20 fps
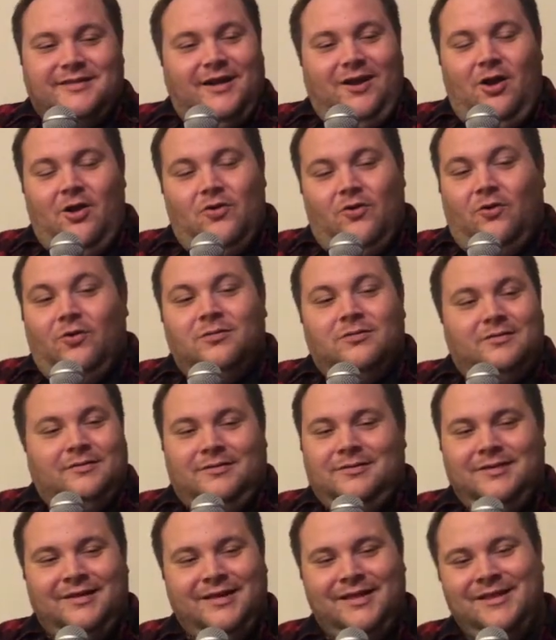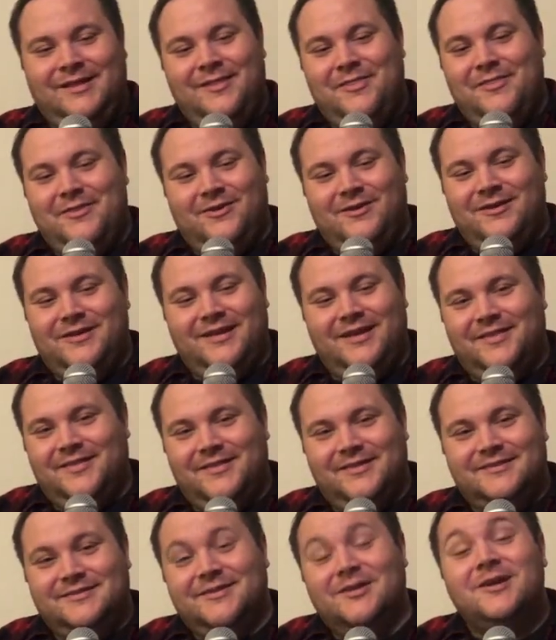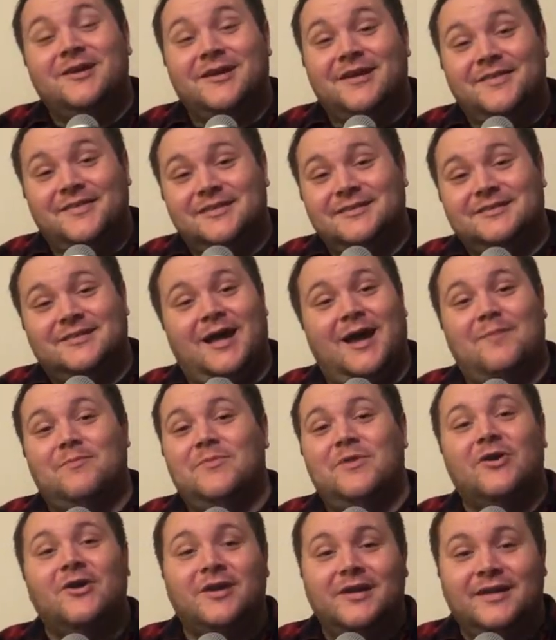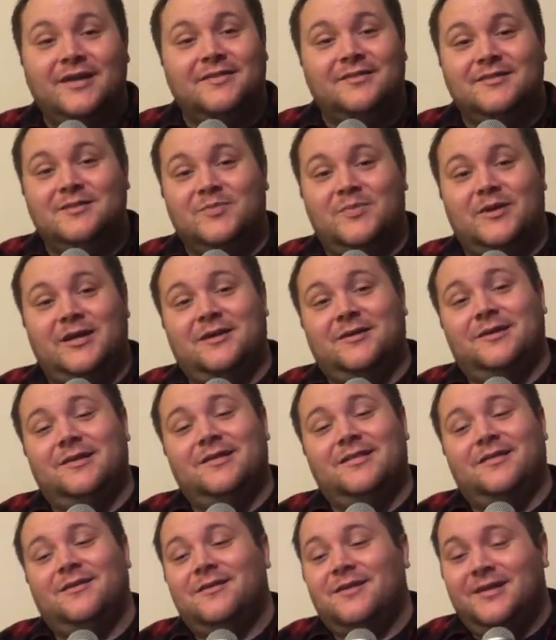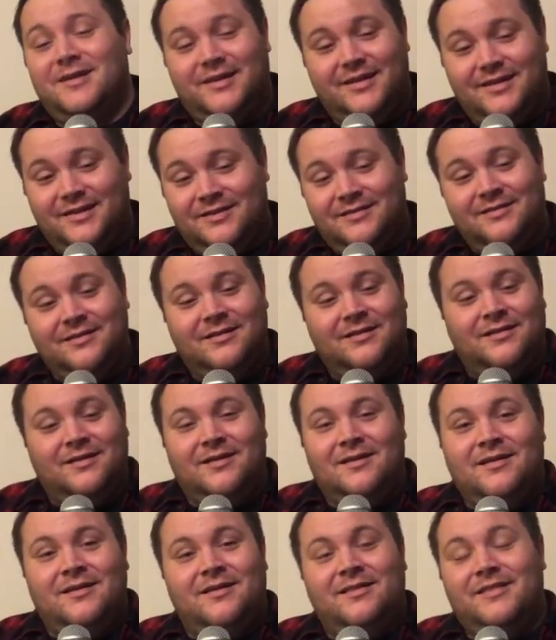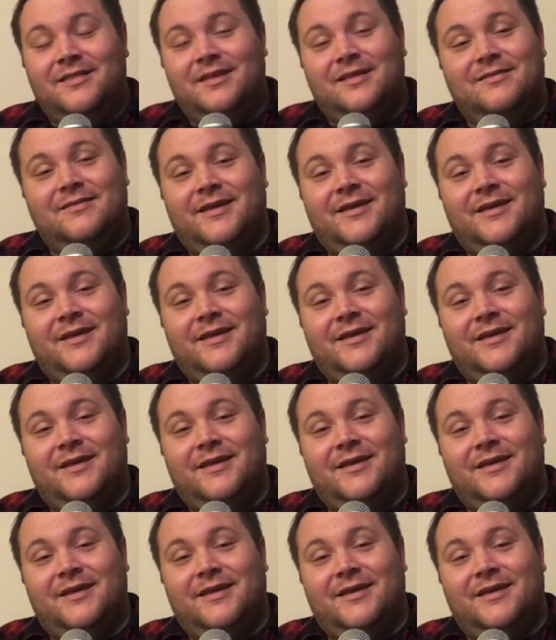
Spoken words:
oh, they're going to get this. They're going to get this stop. They're going to get this bucket. They're going to get that.